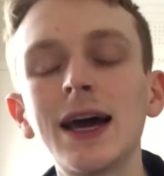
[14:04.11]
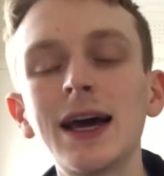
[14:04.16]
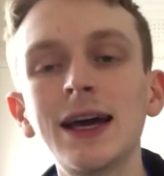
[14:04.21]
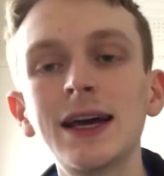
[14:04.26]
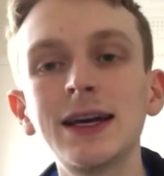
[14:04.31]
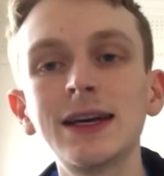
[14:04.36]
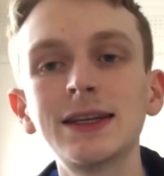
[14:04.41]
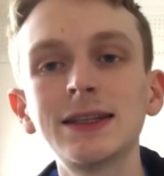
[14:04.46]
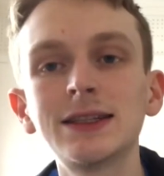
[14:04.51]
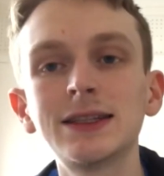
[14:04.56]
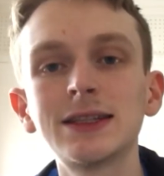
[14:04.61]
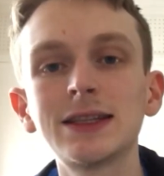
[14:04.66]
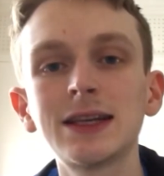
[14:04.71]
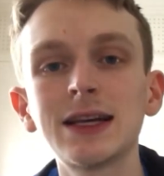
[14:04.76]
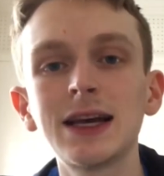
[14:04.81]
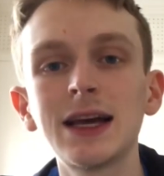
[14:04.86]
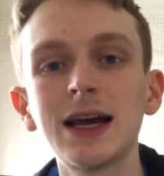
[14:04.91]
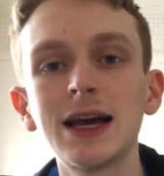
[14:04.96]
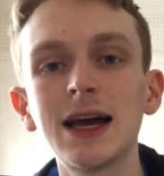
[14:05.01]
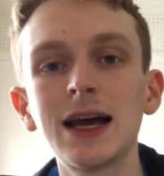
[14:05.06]
is
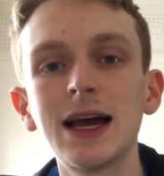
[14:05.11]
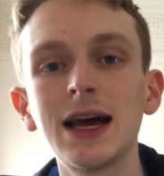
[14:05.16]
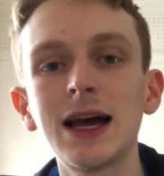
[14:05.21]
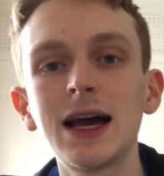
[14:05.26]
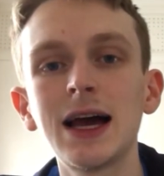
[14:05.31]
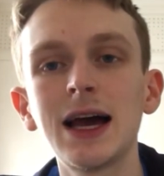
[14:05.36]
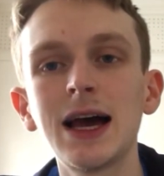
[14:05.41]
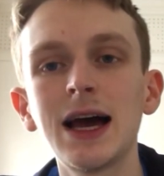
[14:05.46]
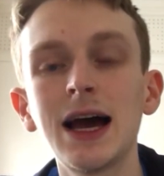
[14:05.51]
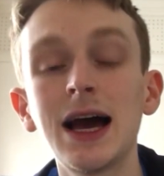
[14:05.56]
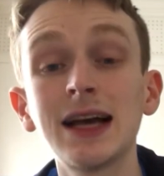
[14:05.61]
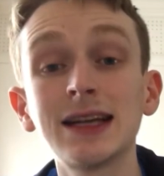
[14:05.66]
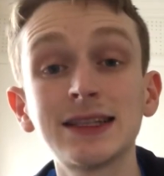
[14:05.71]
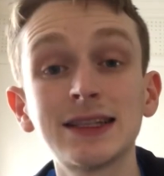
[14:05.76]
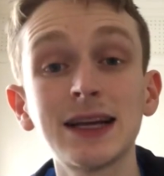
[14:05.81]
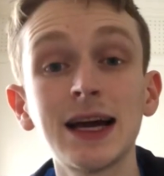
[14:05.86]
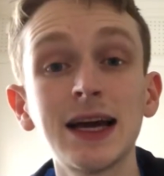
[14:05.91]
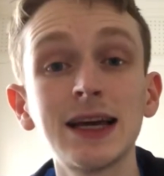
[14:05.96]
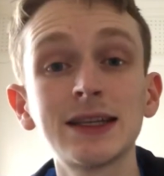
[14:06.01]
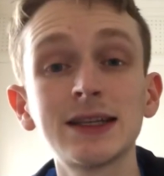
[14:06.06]

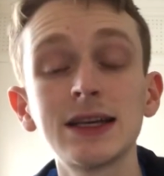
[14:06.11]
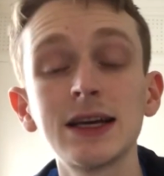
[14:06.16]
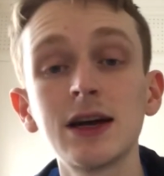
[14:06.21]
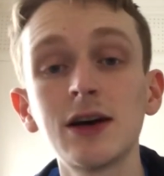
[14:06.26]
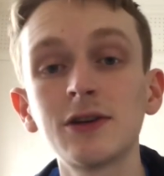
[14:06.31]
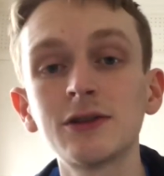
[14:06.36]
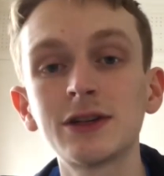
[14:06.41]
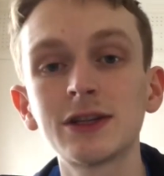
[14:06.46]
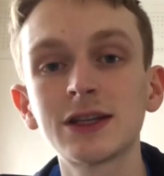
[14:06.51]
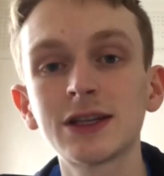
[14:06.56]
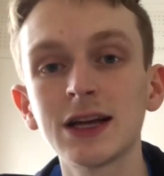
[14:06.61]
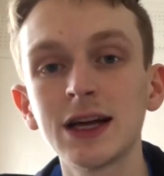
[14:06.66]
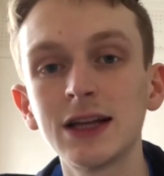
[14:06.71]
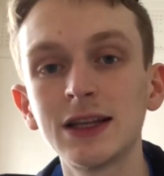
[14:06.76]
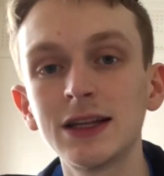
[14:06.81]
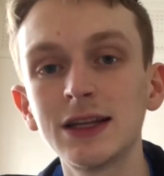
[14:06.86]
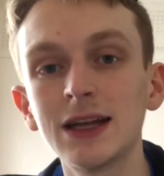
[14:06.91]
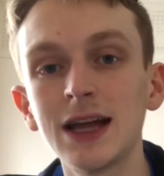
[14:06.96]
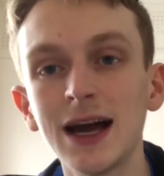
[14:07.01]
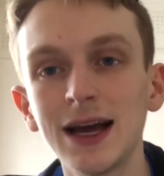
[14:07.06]
anxiety,
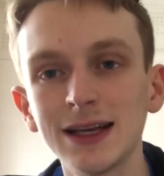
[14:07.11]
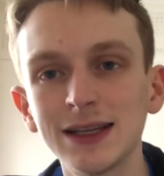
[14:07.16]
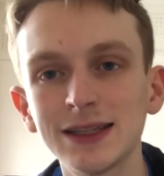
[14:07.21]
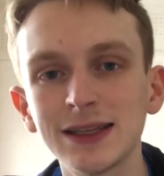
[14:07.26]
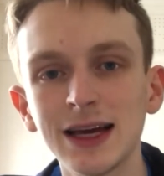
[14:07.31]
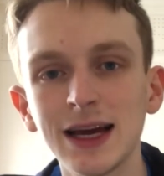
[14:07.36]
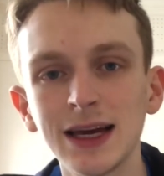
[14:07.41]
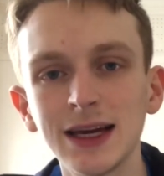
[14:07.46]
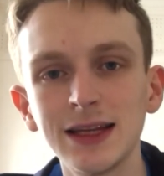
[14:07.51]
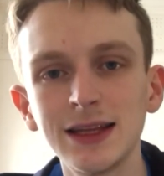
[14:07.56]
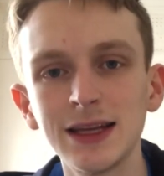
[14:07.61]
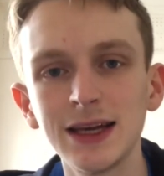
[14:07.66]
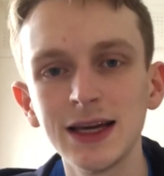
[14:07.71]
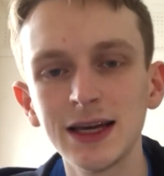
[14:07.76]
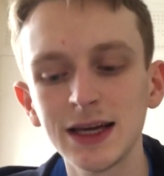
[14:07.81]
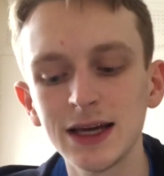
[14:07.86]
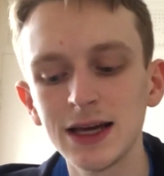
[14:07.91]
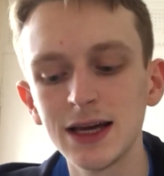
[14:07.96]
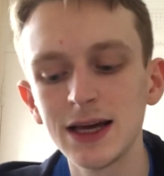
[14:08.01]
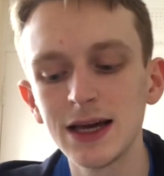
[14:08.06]
understanding
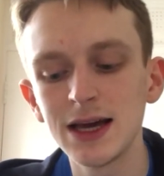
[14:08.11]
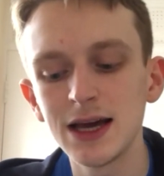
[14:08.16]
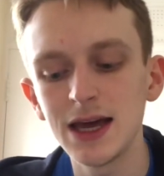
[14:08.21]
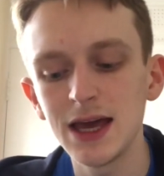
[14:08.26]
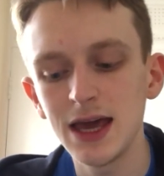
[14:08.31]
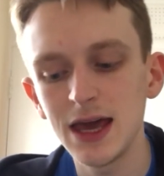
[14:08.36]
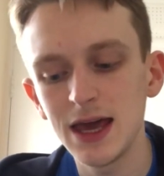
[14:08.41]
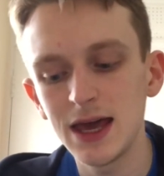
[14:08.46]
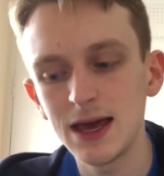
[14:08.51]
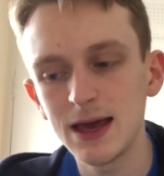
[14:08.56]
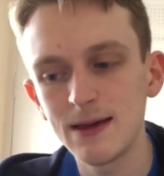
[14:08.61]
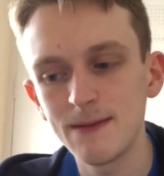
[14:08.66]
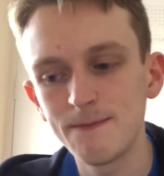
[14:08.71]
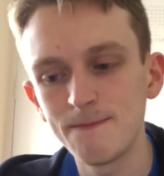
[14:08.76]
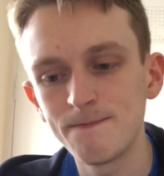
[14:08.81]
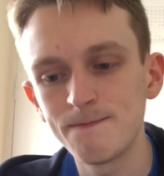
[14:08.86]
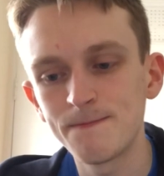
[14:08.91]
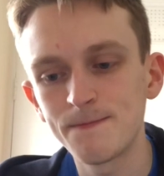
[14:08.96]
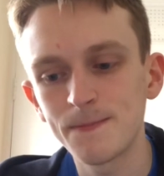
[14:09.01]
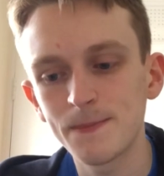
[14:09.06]
anxiety.
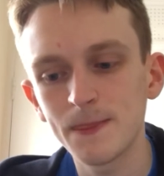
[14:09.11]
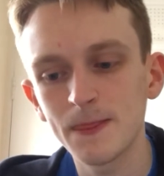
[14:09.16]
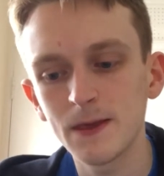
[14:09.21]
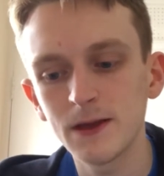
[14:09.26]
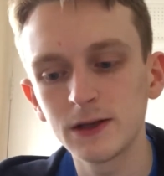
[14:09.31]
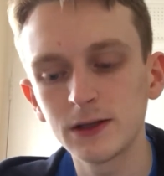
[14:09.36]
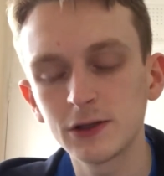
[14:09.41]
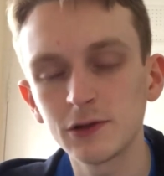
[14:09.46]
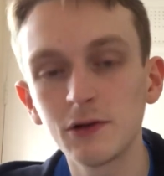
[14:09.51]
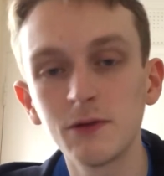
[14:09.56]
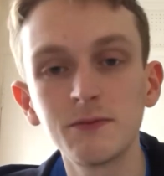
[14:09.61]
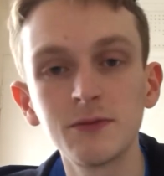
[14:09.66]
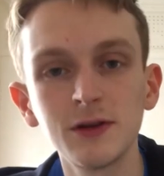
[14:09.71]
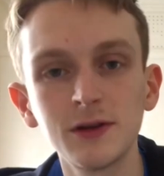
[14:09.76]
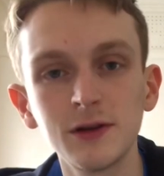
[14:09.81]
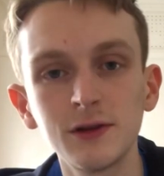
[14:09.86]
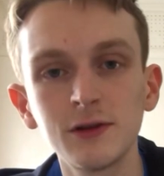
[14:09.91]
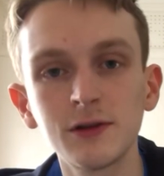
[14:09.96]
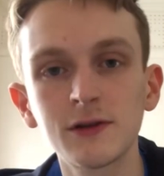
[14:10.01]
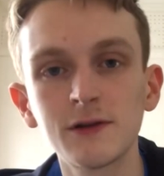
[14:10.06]
So I'm
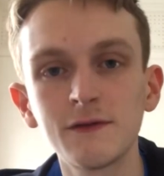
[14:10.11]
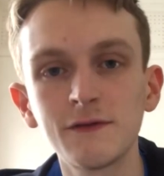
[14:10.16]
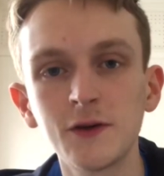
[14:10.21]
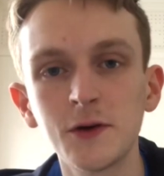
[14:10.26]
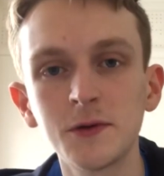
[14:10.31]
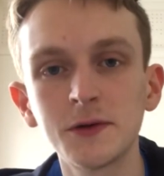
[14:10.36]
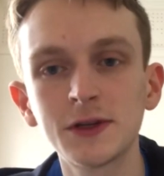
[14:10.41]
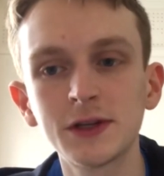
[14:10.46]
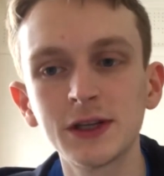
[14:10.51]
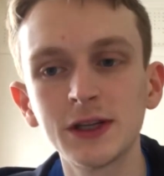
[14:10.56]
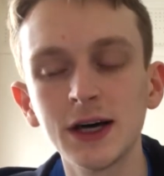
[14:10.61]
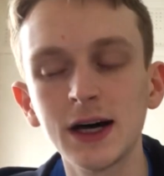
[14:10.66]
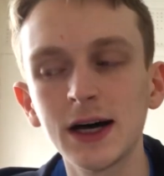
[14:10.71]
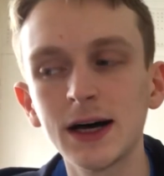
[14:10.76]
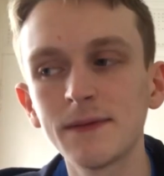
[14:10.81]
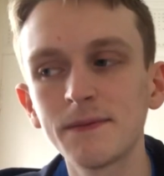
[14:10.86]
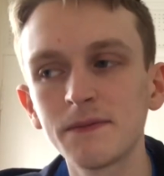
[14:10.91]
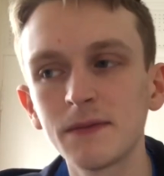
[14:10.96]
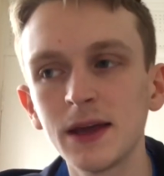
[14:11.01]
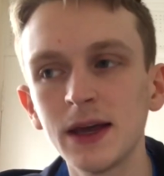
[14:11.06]
really looking forward to
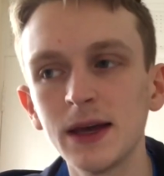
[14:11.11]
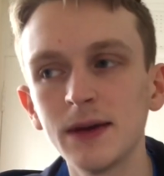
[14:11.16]
that.